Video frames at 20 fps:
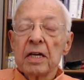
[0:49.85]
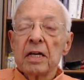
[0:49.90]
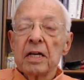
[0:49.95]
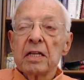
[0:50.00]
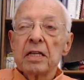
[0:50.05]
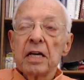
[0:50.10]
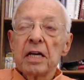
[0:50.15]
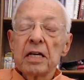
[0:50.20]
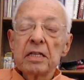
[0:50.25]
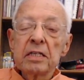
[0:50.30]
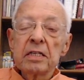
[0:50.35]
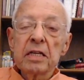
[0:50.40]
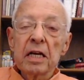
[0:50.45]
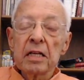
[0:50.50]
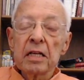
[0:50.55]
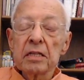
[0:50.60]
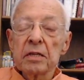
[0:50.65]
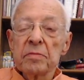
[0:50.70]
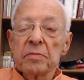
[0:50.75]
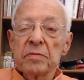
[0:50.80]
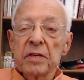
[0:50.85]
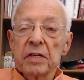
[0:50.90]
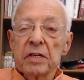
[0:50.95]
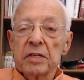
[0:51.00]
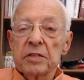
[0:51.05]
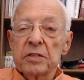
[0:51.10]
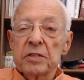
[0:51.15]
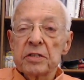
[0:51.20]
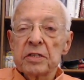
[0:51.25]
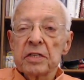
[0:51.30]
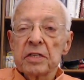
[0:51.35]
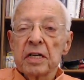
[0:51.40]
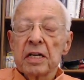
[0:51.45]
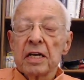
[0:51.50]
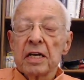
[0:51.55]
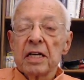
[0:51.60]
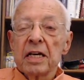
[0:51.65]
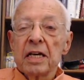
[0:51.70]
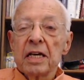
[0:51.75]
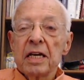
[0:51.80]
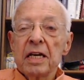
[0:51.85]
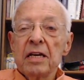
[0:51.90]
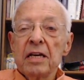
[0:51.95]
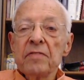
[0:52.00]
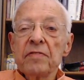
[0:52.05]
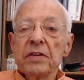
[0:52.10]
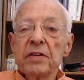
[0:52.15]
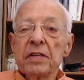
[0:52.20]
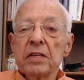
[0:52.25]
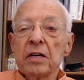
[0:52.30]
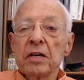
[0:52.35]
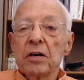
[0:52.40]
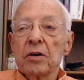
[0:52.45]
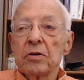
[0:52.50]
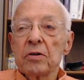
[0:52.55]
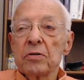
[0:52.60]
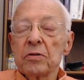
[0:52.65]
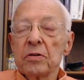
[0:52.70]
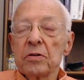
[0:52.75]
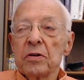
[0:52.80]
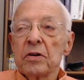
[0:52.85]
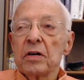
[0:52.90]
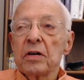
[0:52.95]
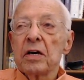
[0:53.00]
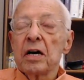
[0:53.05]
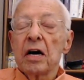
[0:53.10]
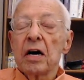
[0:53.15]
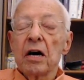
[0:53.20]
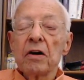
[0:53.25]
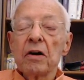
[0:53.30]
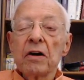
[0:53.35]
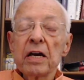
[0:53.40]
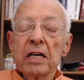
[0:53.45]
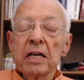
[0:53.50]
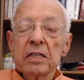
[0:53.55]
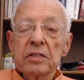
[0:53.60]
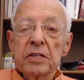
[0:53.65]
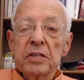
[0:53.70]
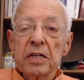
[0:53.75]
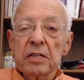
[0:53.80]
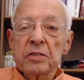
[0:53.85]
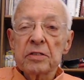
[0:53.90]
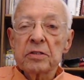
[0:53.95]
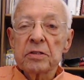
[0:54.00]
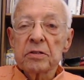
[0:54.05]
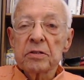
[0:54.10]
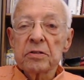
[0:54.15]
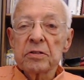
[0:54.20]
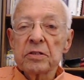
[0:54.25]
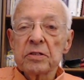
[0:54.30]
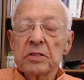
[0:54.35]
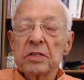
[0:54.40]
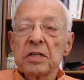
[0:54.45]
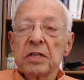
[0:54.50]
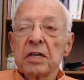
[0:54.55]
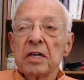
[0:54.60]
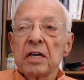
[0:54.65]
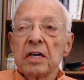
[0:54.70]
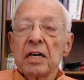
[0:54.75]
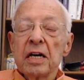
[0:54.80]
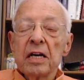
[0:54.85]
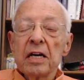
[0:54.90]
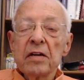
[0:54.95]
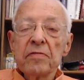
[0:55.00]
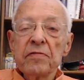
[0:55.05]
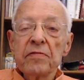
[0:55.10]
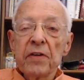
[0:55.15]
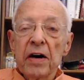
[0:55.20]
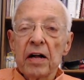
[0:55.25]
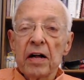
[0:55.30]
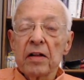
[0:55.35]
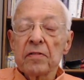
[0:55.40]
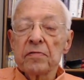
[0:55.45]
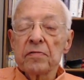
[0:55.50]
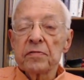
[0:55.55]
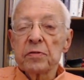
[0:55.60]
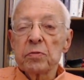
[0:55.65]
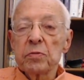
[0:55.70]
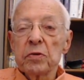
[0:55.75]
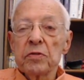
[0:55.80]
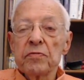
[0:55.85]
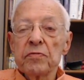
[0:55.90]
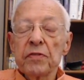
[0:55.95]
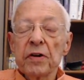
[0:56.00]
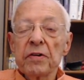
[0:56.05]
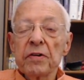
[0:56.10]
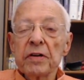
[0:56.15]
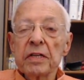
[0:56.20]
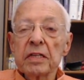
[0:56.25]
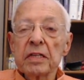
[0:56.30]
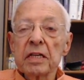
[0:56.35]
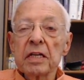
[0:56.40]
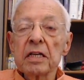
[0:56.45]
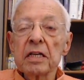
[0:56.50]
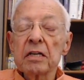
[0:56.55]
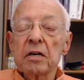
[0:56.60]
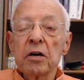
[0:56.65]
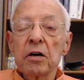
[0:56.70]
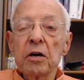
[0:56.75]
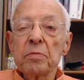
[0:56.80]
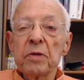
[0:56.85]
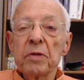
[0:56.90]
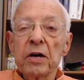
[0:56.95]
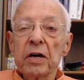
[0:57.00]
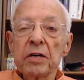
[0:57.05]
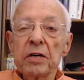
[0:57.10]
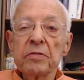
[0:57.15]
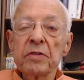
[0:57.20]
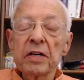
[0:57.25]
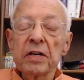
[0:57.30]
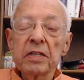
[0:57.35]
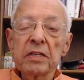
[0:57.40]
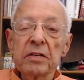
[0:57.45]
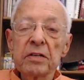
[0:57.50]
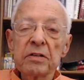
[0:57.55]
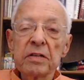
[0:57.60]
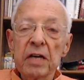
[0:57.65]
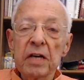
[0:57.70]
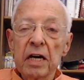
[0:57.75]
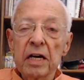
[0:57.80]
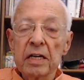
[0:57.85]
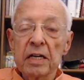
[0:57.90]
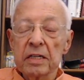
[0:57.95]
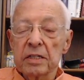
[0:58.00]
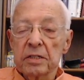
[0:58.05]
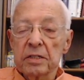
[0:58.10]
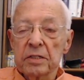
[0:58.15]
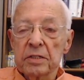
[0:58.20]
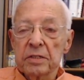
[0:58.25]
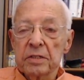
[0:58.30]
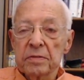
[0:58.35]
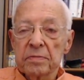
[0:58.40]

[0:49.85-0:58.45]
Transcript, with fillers: They tell them this even though our ancestors evolved with very little carbohydrate in their diets.